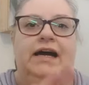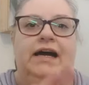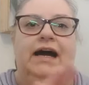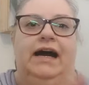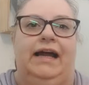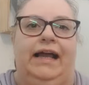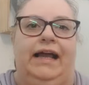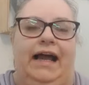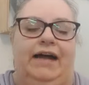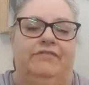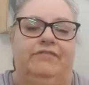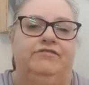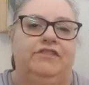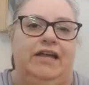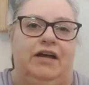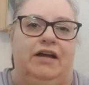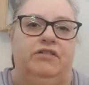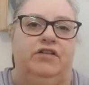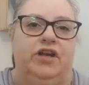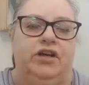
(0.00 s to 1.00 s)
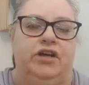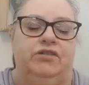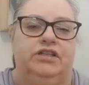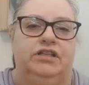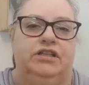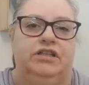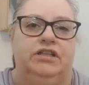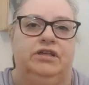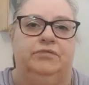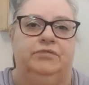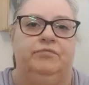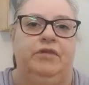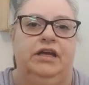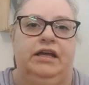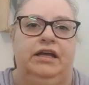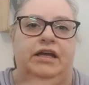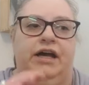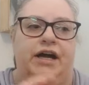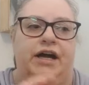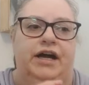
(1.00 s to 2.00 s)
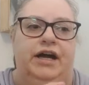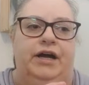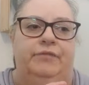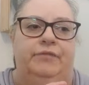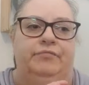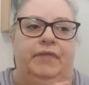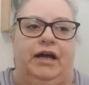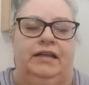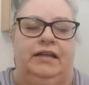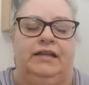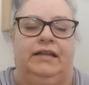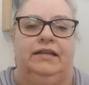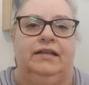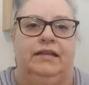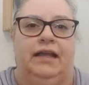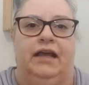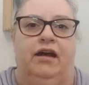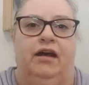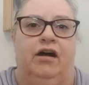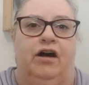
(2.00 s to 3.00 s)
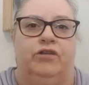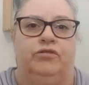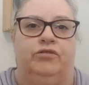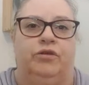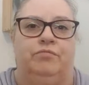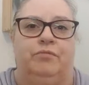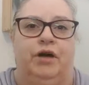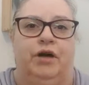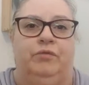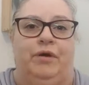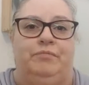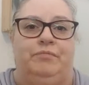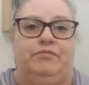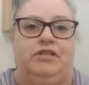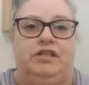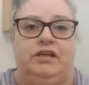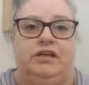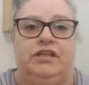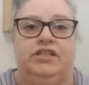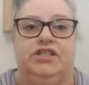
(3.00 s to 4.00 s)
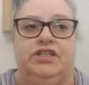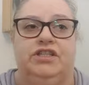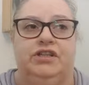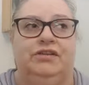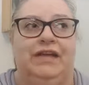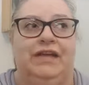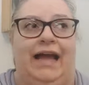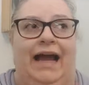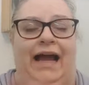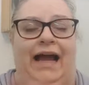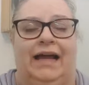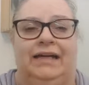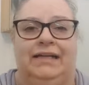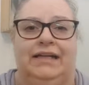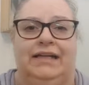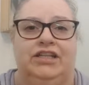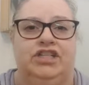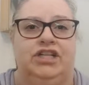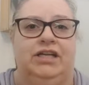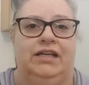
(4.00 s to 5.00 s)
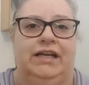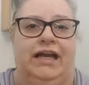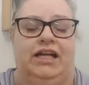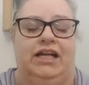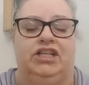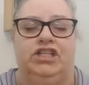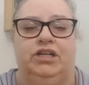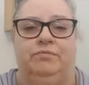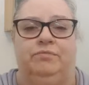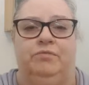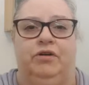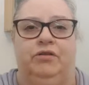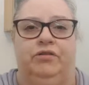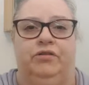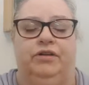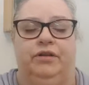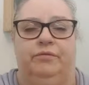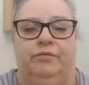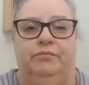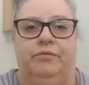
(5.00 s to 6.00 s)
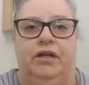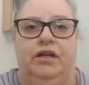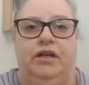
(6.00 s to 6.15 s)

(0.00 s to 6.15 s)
I have downloaded them, and that they are on my website. So you can actually catch up on them